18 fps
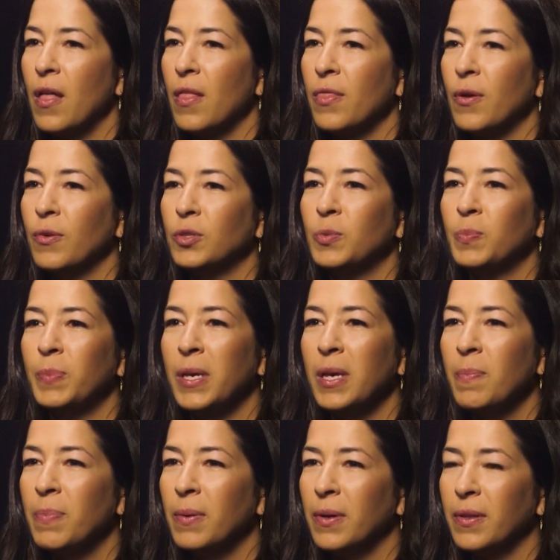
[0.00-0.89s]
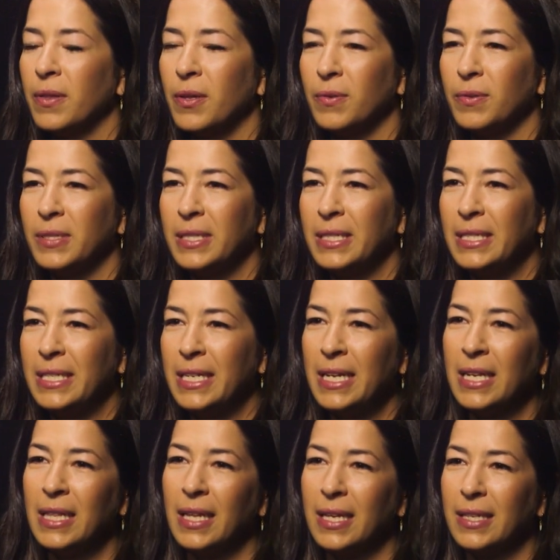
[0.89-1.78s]
those people, those
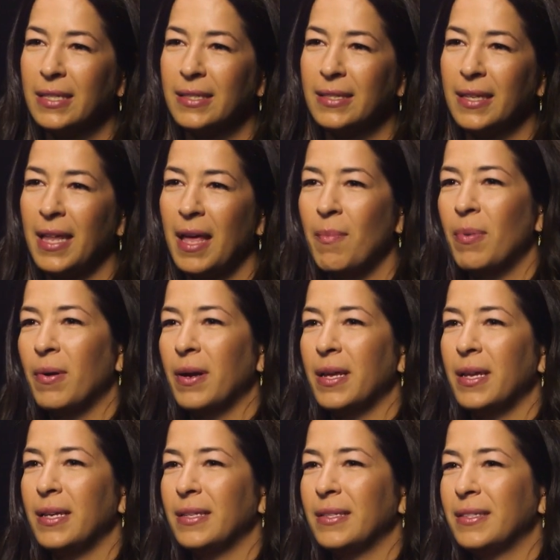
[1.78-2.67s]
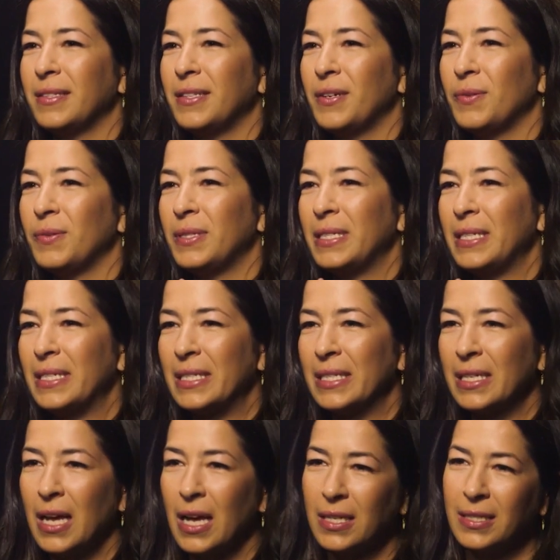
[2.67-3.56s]
D-list celebrities, those
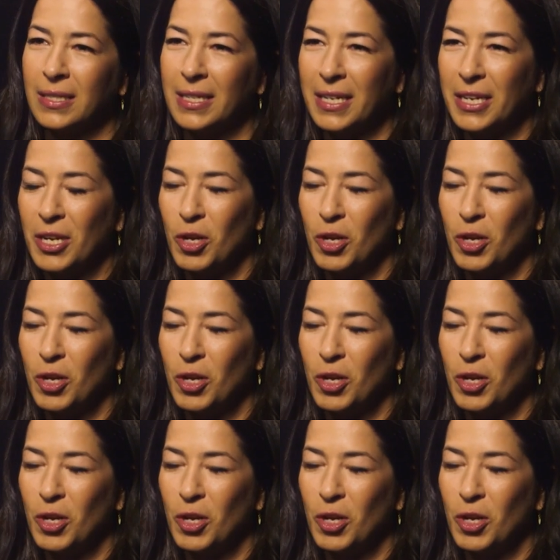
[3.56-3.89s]
disgusting